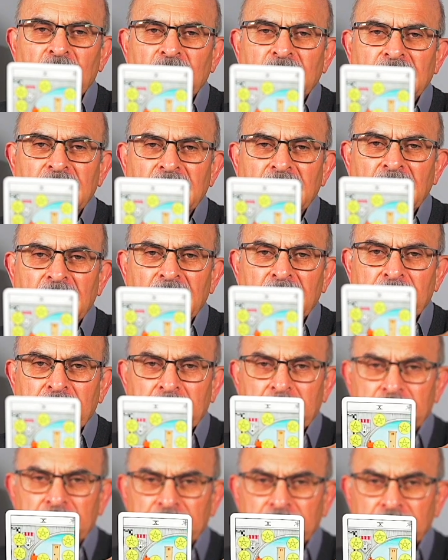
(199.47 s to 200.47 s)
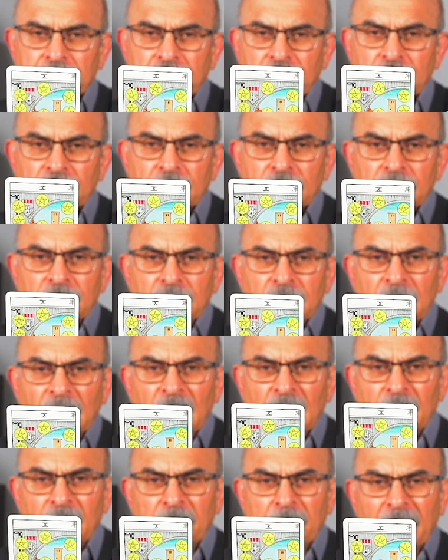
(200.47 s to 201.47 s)
see the
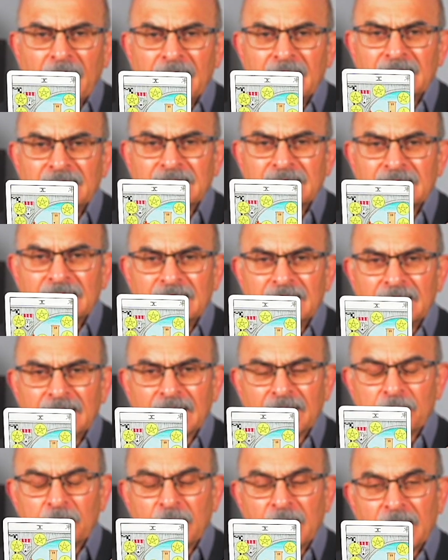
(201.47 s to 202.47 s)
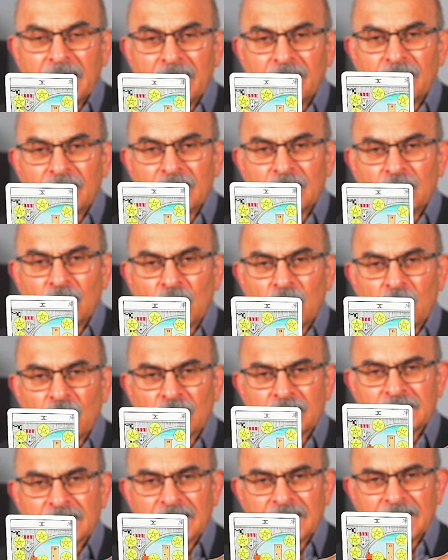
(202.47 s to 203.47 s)
man is sitting and playing with the
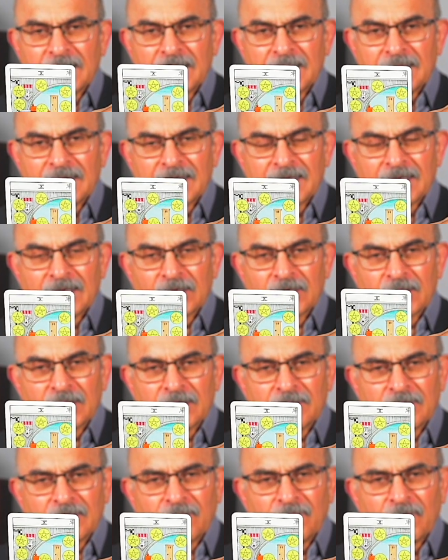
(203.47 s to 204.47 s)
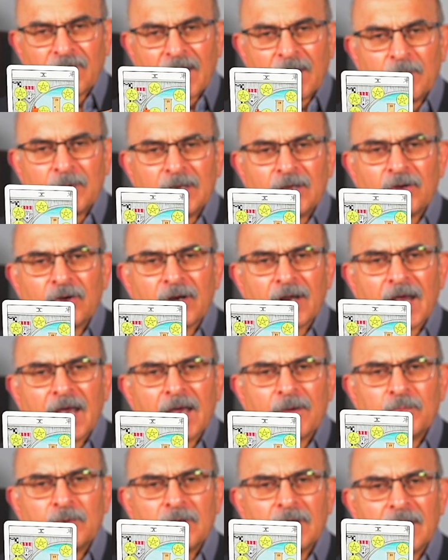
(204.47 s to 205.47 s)
dogs, and then the family are
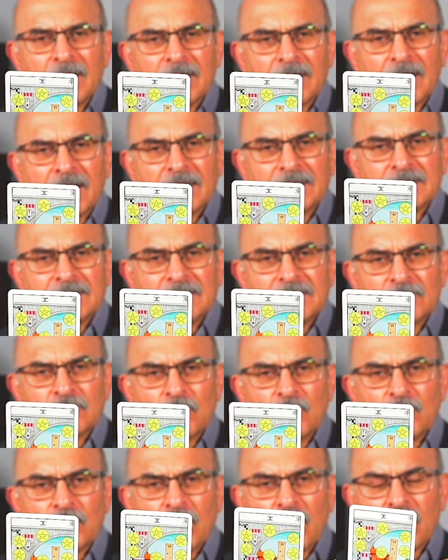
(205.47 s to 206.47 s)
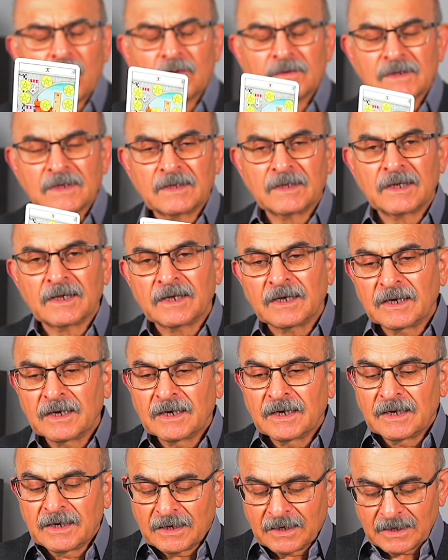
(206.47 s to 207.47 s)
happy, and he has his own house, and
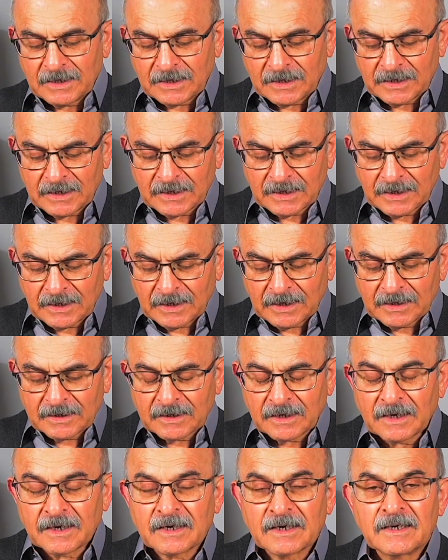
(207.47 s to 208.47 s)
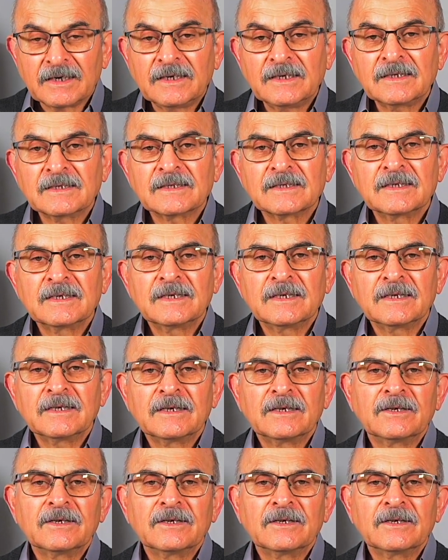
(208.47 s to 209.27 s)
there is the